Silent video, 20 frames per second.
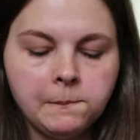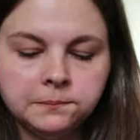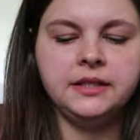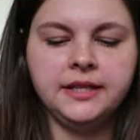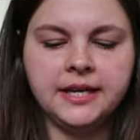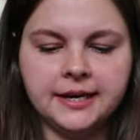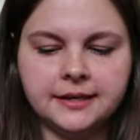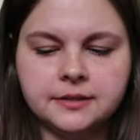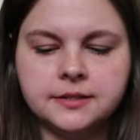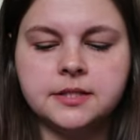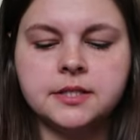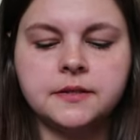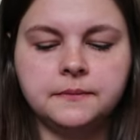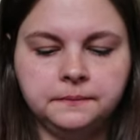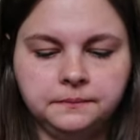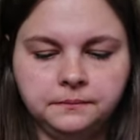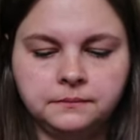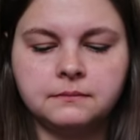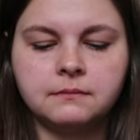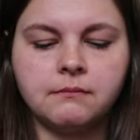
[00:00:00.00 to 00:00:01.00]
Yes.
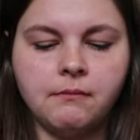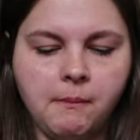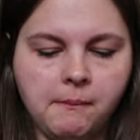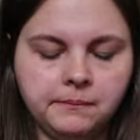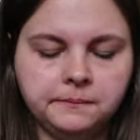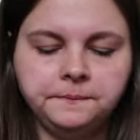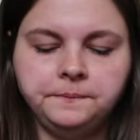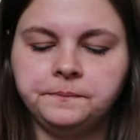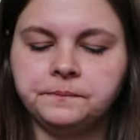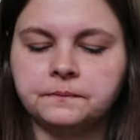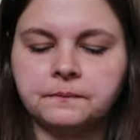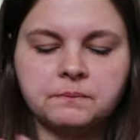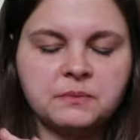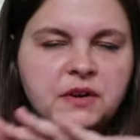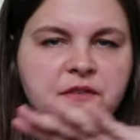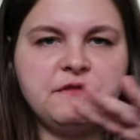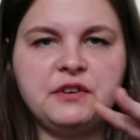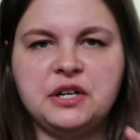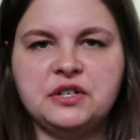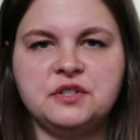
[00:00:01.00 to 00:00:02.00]

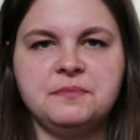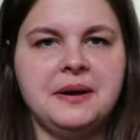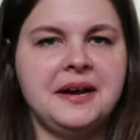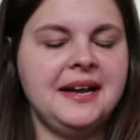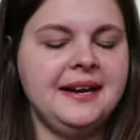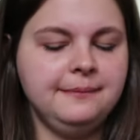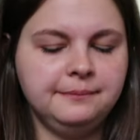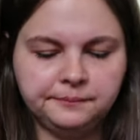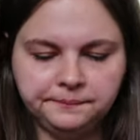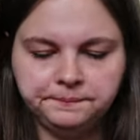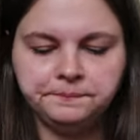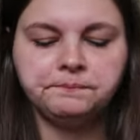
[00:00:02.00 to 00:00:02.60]
First bite.